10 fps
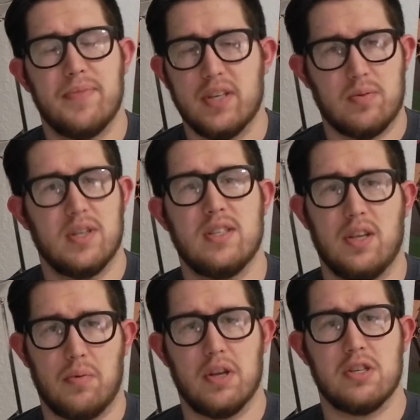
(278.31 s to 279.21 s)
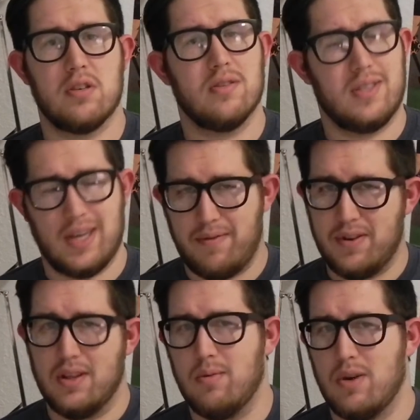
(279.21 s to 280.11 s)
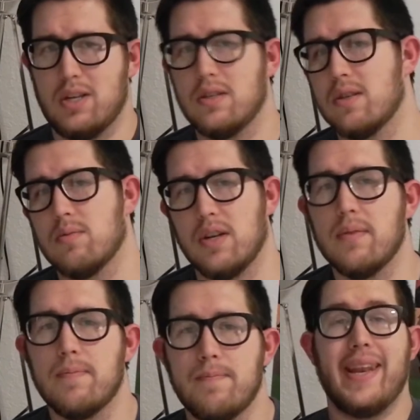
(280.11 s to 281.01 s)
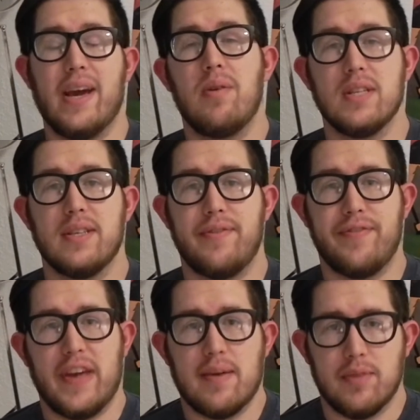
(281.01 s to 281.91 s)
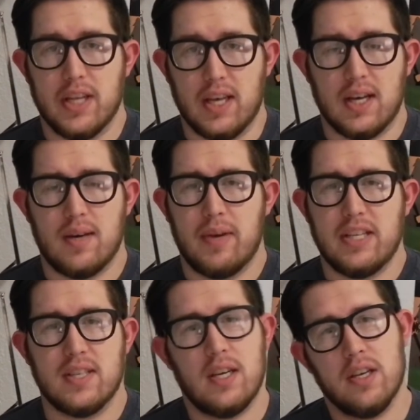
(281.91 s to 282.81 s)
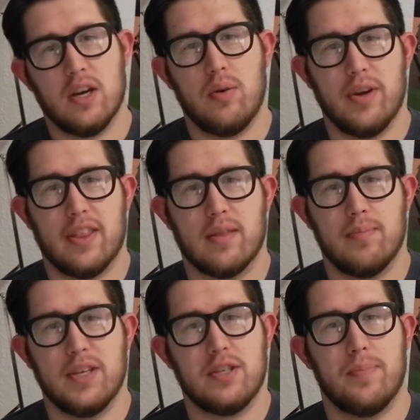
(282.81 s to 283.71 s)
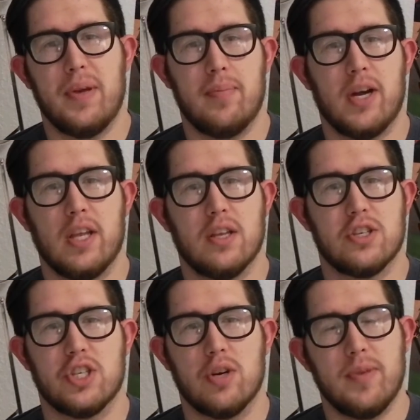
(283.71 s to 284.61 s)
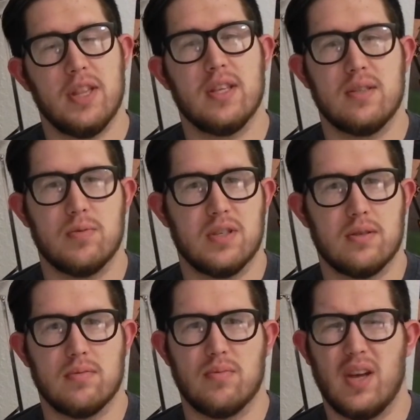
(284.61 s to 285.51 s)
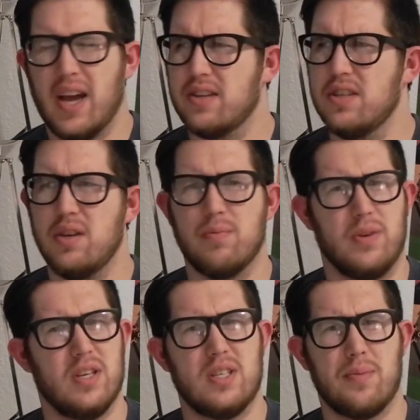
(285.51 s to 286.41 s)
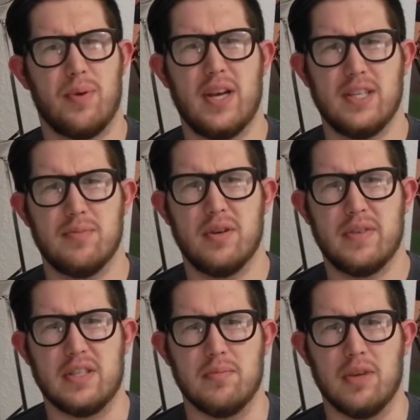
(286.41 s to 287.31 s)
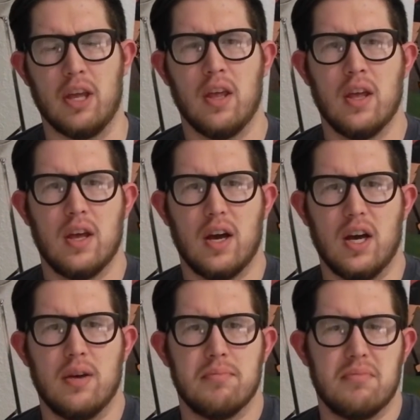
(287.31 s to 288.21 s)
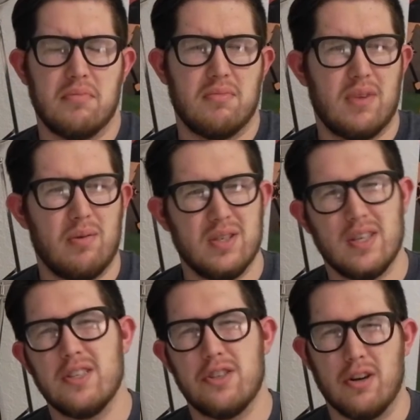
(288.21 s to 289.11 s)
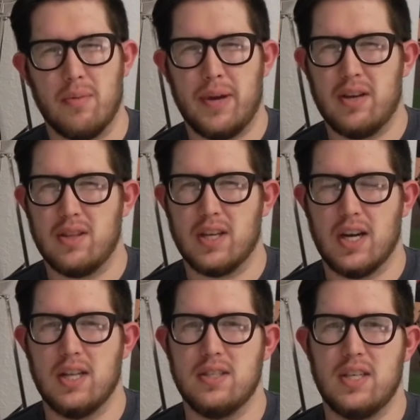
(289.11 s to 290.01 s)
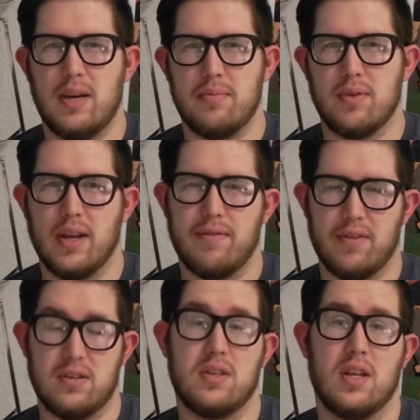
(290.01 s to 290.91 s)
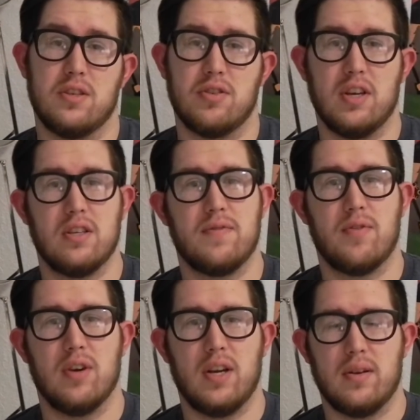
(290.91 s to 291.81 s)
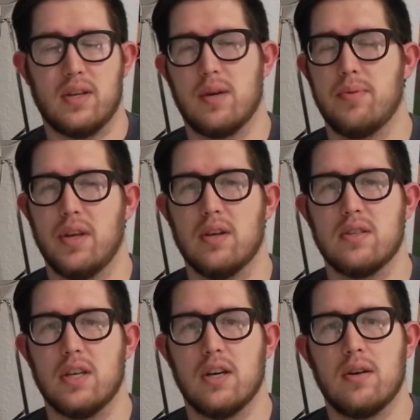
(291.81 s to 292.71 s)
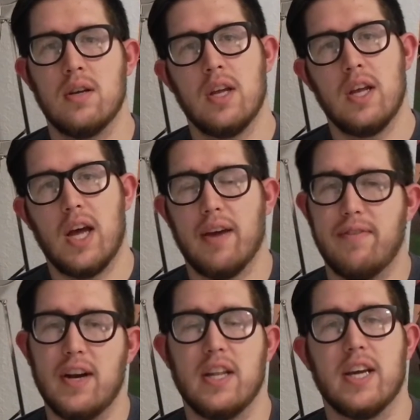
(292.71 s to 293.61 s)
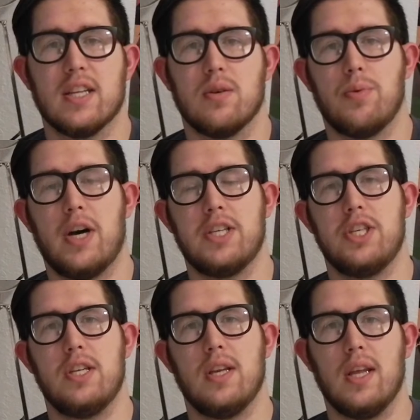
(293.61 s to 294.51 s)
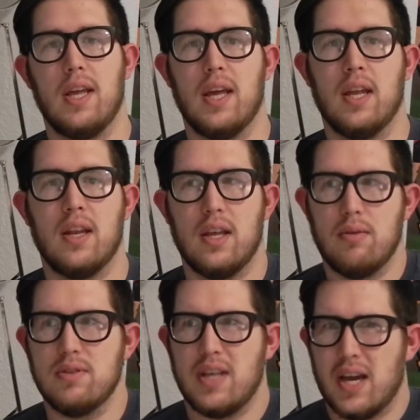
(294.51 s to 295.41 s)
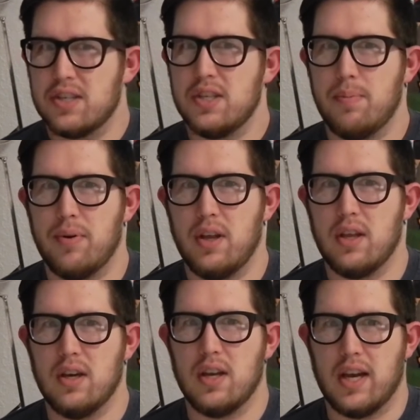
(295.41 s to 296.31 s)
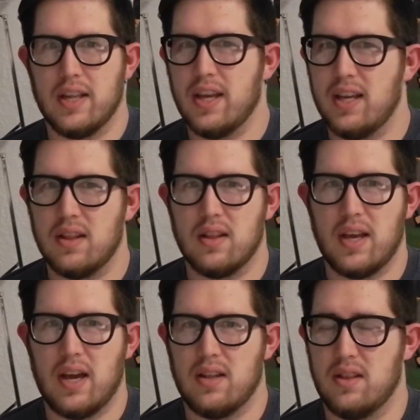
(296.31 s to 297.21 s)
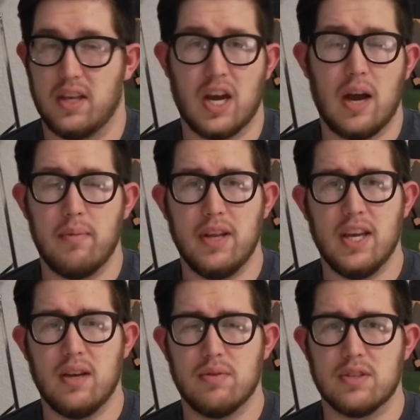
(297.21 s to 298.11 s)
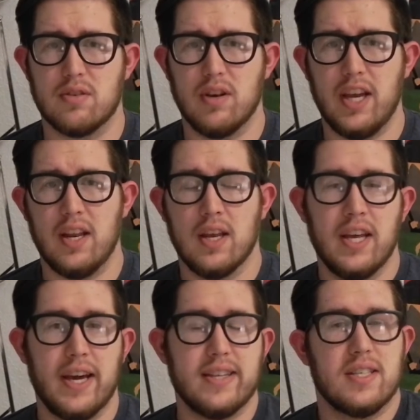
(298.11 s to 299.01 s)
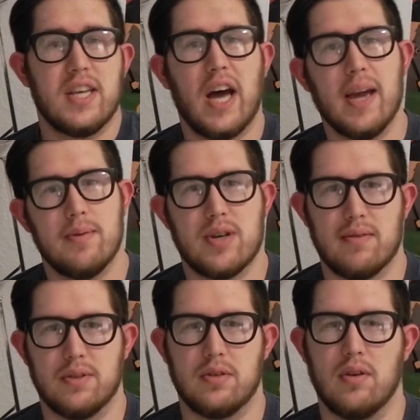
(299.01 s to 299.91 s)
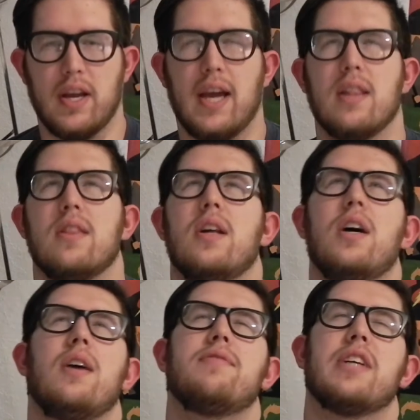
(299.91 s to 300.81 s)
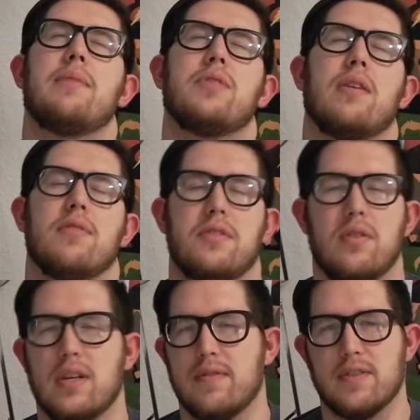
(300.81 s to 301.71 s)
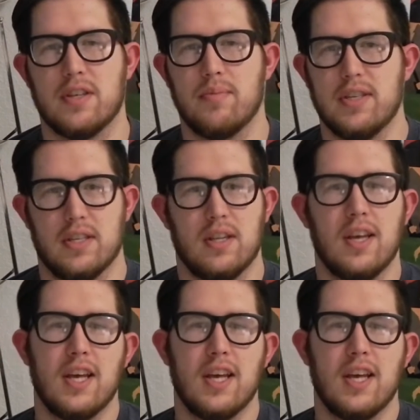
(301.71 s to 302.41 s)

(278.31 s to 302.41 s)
This one is the original. Definitely watch this one. Now on to family. I decided to go with Mr. Peabody and Sherman. This was actually a really surprising movie to me. I was unsure about the concept when I first saw the trailers for it a couple years ago. I finally got to watch it, and it was actually pretty good. I liked the comedy in it was great. It's a time travel story. I love time travel stories for some reason.